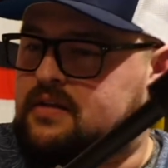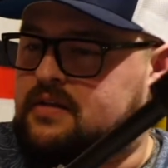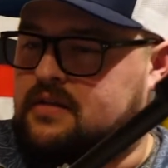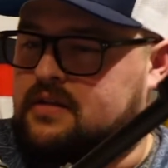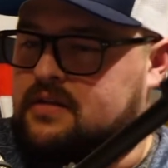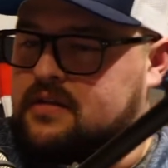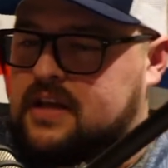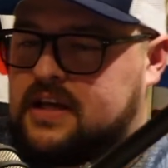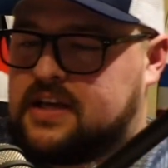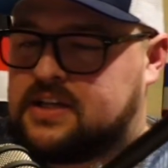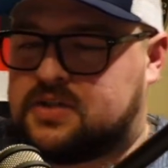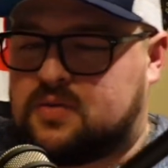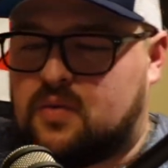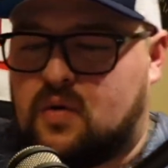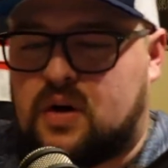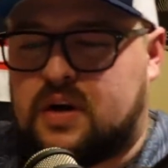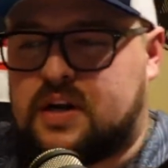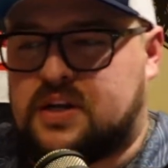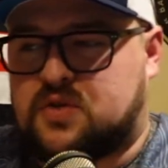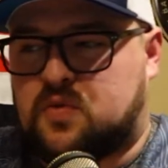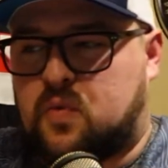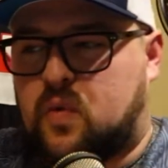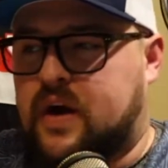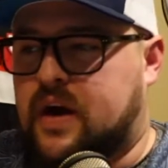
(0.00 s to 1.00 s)
This one
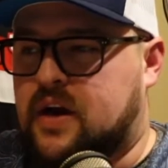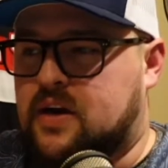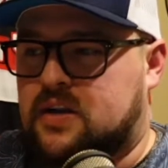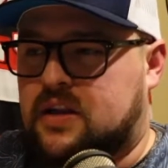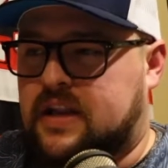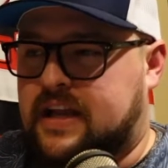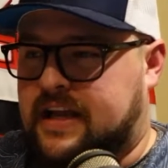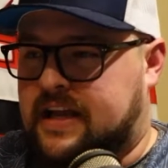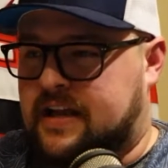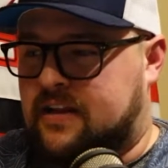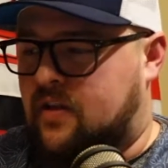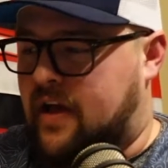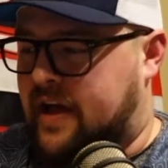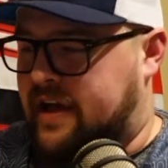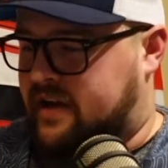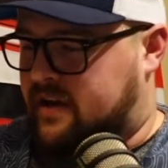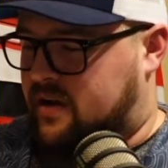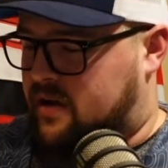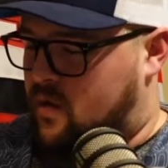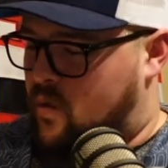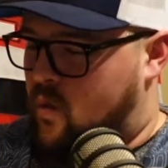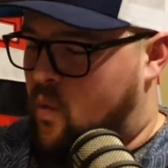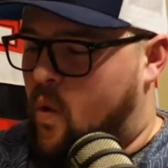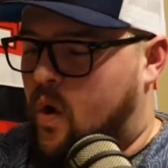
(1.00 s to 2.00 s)
is weirdly like
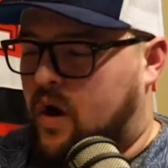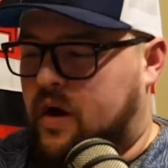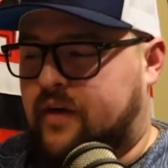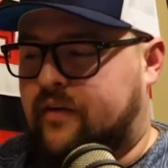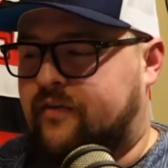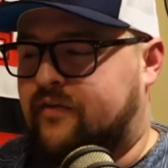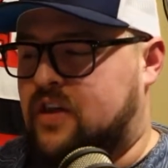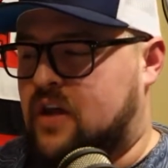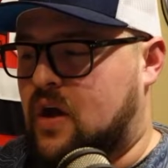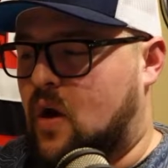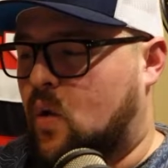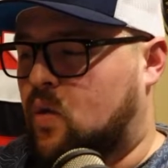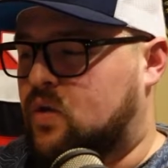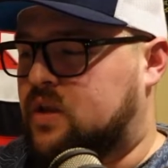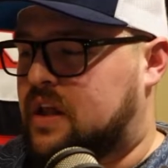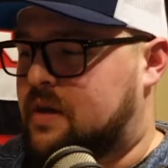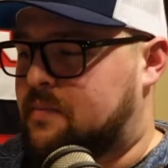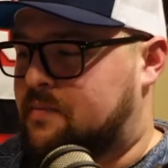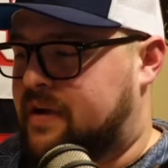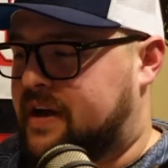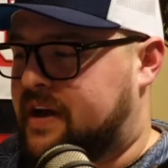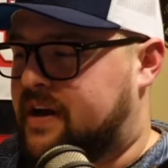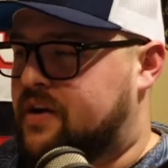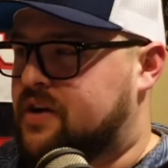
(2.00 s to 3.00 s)
one of the only
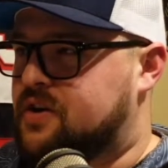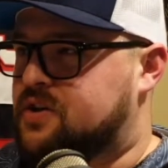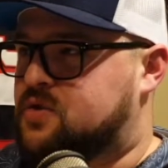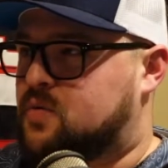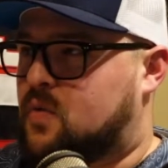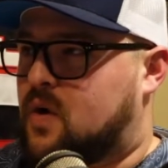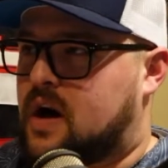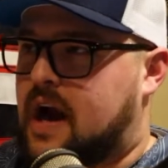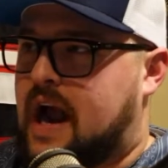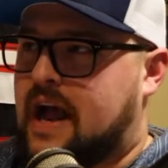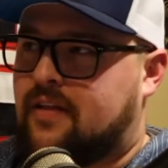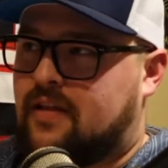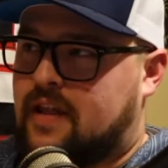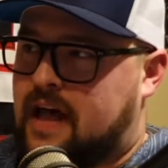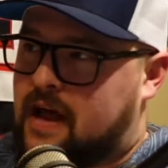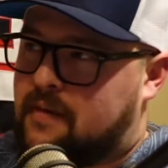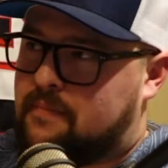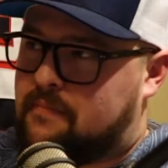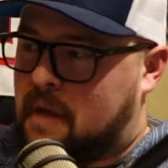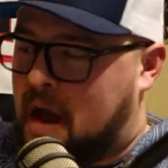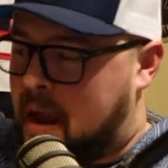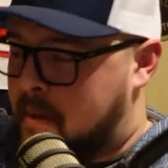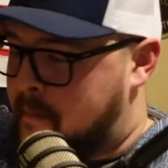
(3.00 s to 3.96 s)
beers where I let my